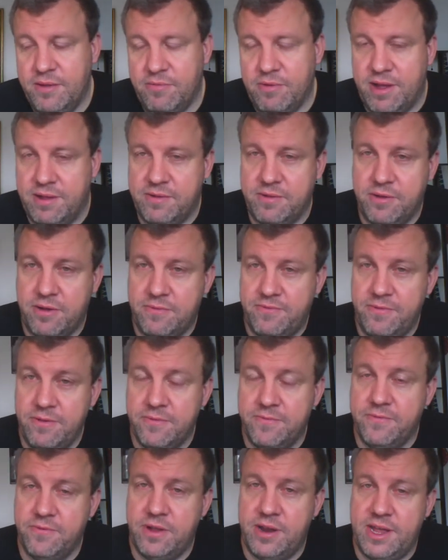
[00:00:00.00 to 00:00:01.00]
We'll have to all
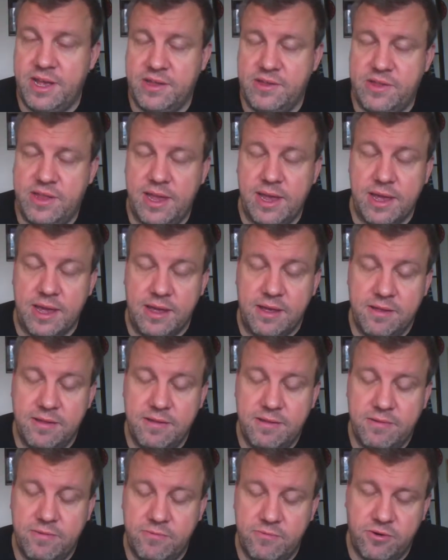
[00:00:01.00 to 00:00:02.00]
look for the next thing,
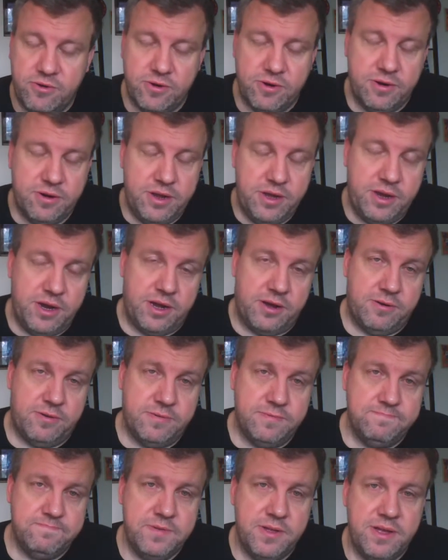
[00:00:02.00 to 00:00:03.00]
or
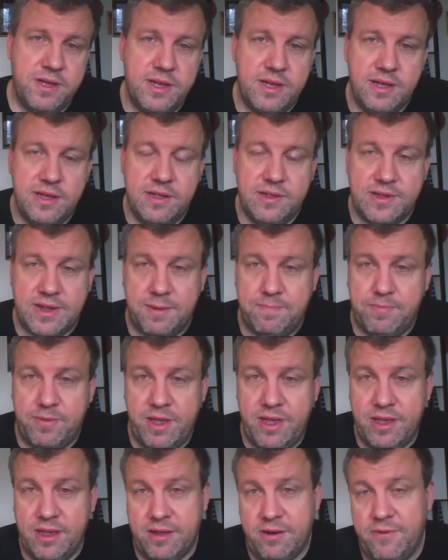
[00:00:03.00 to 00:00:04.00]
stop
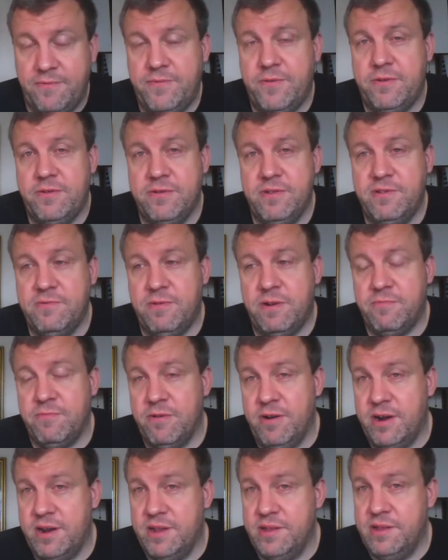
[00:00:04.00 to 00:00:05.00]
playing on our phones when
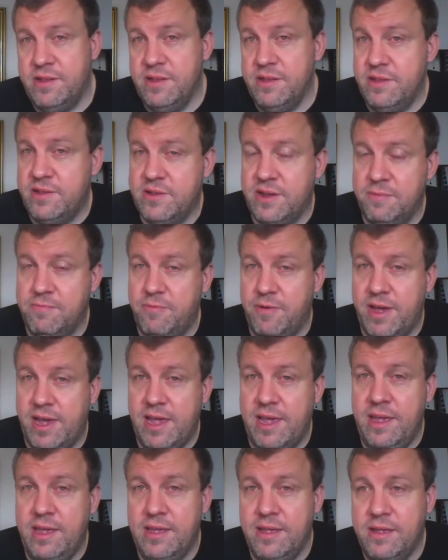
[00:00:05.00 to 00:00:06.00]
we're on the
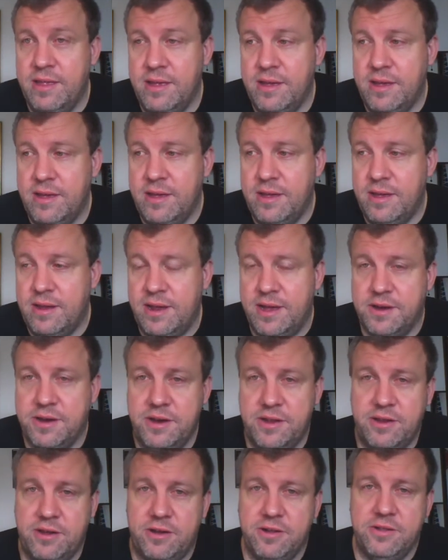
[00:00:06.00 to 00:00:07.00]
subway
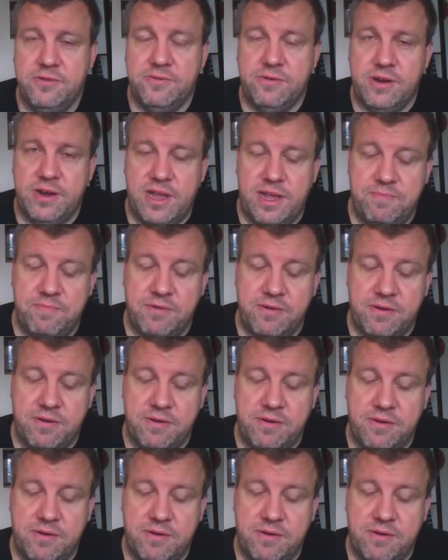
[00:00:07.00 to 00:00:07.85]
Actually talk to our neighbor.